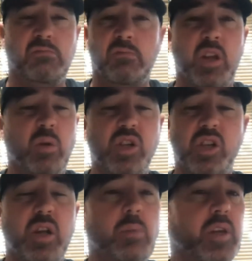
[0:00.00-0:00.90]
there were
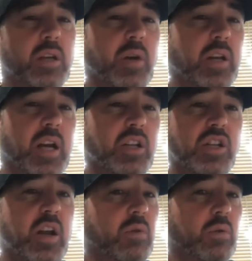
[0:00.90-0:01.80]
just some things my dad
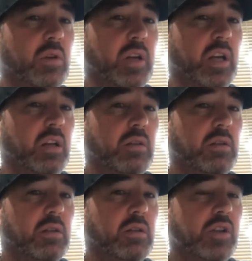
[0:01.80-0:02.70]
just never really
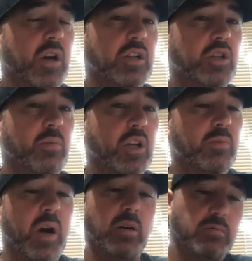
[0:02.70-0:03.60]
talked too much
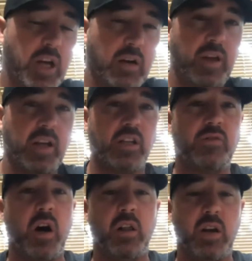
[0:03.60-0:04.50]
about, kind of like his
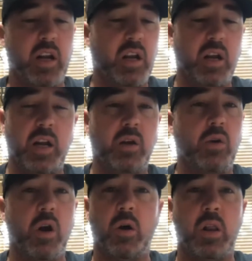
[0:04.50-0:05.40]
father. I didn't
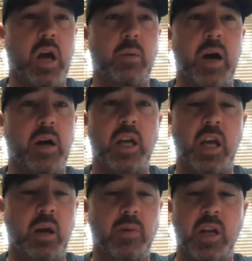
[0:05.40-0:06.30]
know a lot about
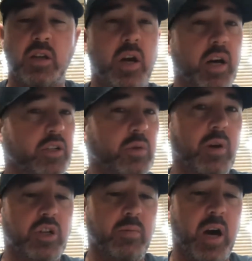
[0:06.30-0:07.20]
him. He didn't talk too
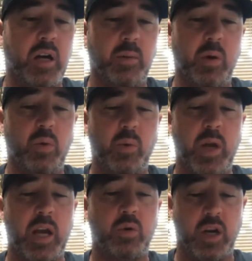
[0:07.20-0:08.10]
much about him. And when we
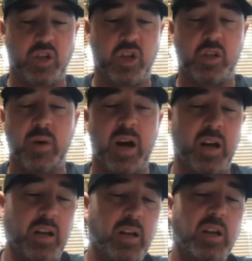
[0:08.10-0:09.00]
had questions
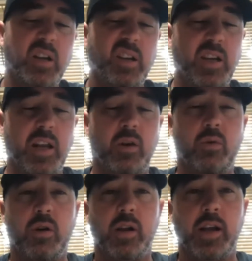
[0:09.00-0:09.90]
about it, he didn't
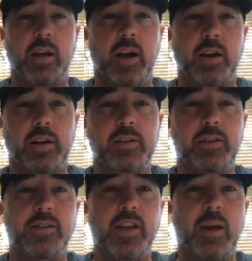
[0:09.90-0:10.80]
really kind of
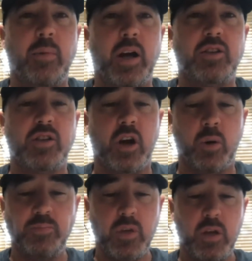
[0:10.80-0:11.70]
say much.
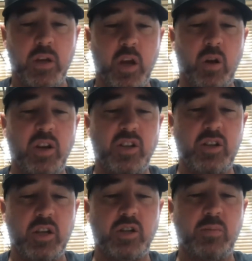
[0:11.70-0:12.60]
So, there's
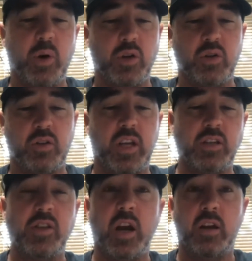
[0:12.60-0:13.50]
some personal
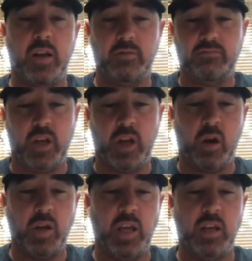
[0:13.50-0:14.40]
things there that,
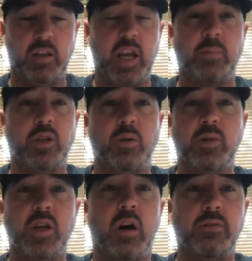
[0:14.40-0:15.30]
he kept to
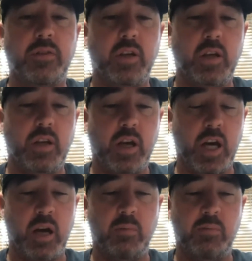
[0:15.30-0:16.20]
himself.
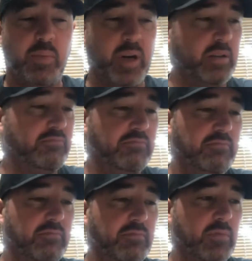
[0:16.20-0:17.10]
But
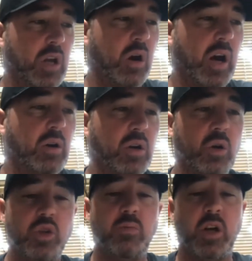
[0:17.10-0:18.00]
no, I don't
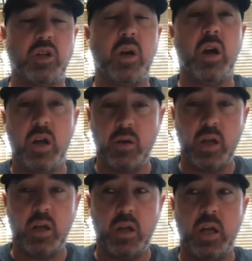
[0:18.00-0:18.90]
know too much
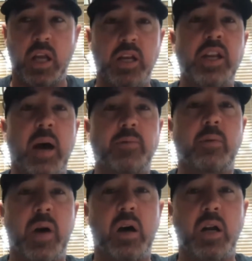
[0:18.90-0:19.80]
in depth
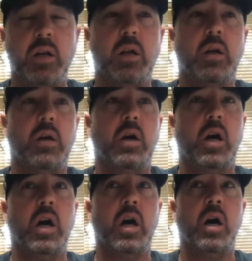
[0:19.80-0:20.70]
about it.
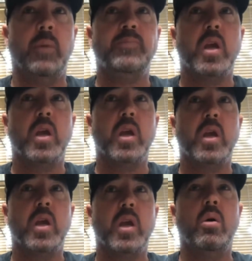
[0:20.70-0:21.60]

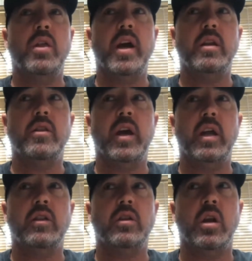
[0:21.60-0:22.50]
I know that
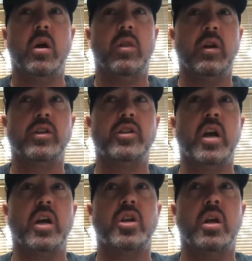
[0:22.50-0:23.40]
their
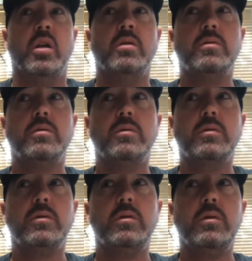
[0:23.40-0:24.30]
discussion
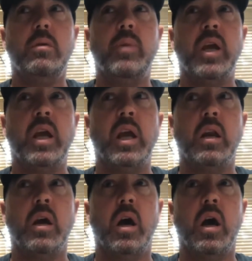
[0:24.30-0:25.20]

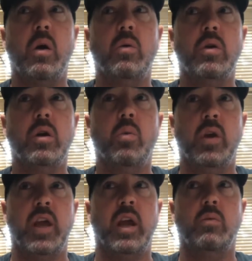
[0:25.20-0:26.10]
being
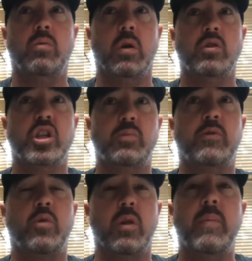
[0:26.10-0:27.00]
when they were just
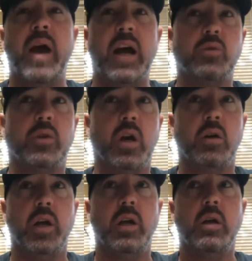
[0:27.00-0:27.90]
before the match with
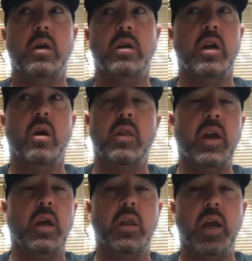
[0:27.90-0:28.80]
Hungary,
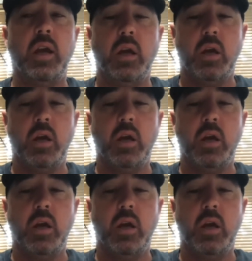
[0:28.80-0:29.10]
they